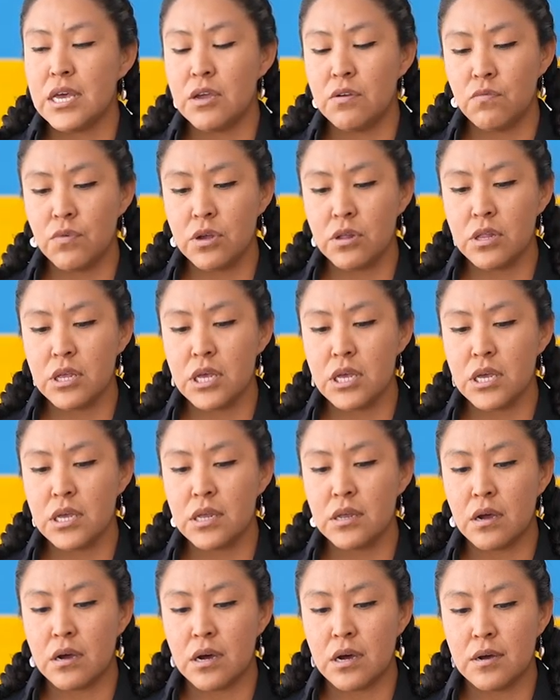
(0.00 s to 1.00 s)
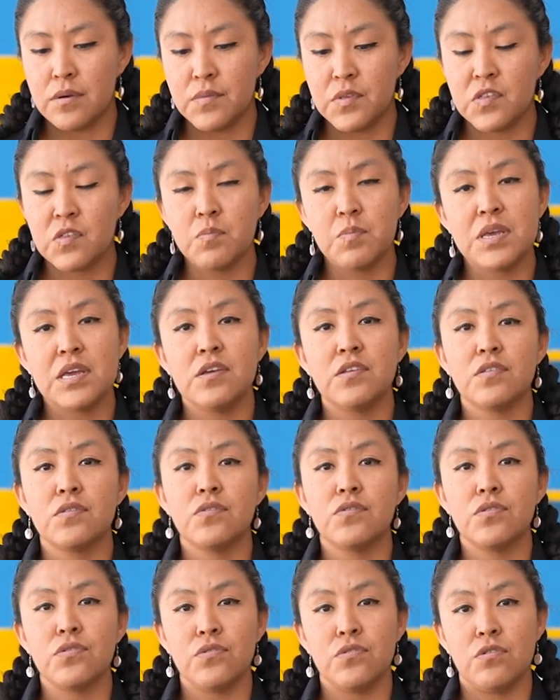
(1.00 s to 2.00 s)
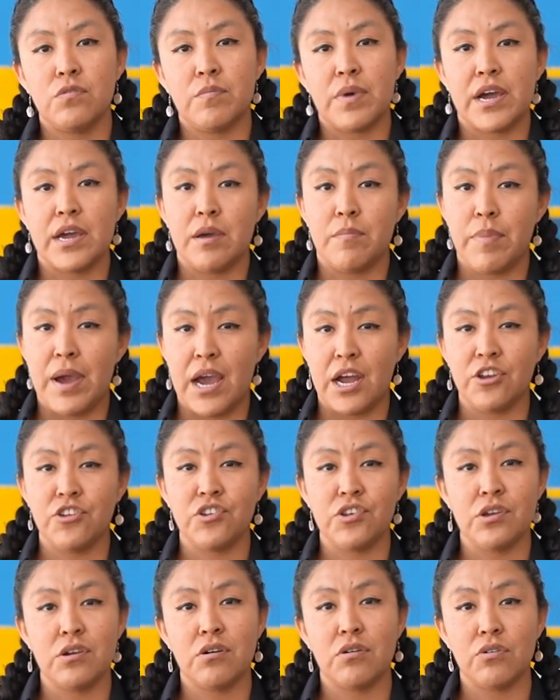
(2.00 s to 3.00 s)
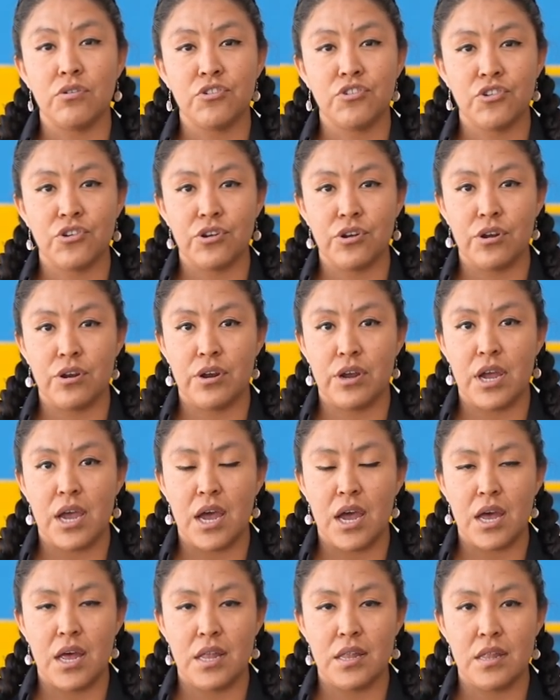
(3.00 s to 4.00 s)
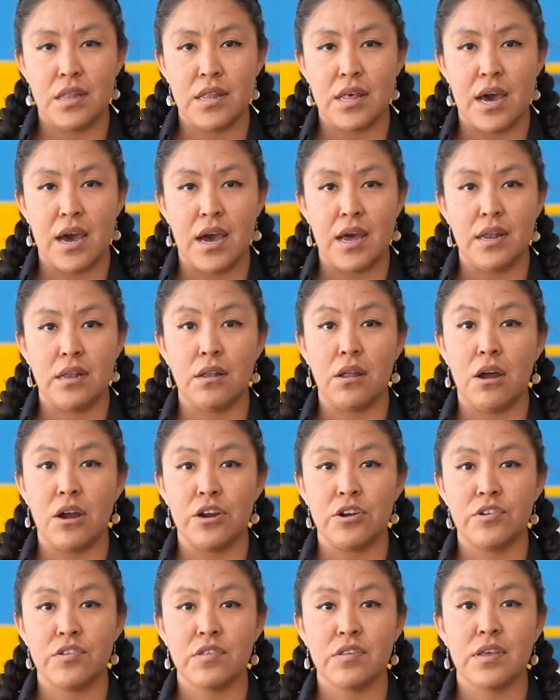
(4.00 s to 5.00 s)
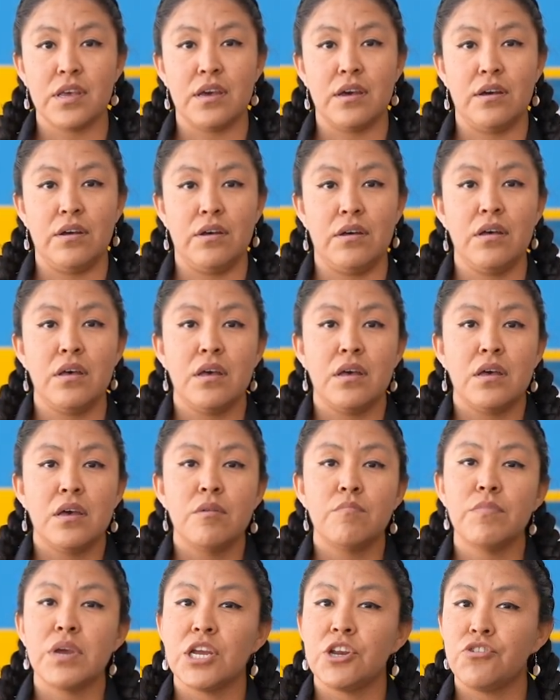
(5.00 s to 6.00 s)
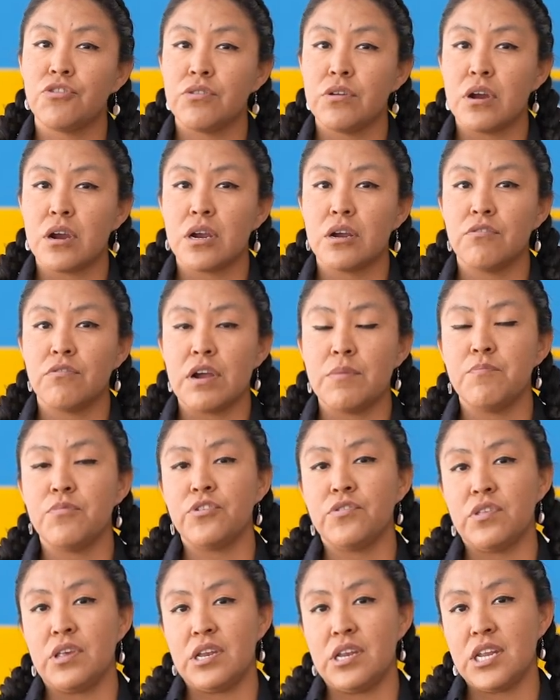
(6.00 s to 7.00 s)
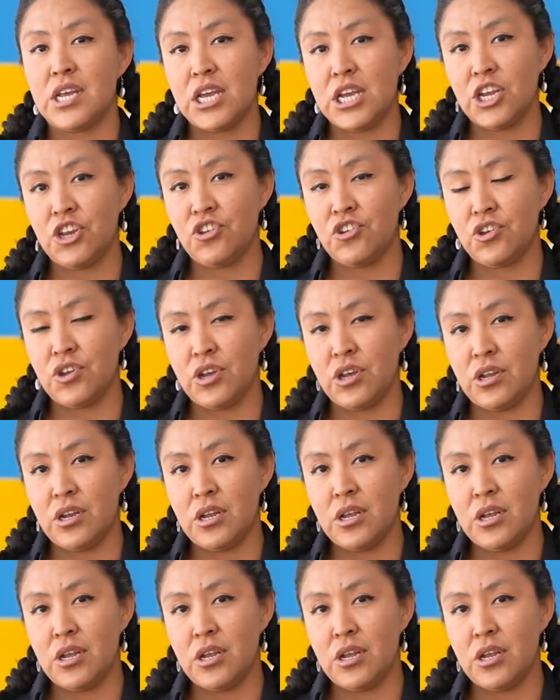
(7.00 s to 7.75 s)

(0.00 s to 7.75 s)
It really uh, speaks to my Apache culture and that large scale matriarch representation.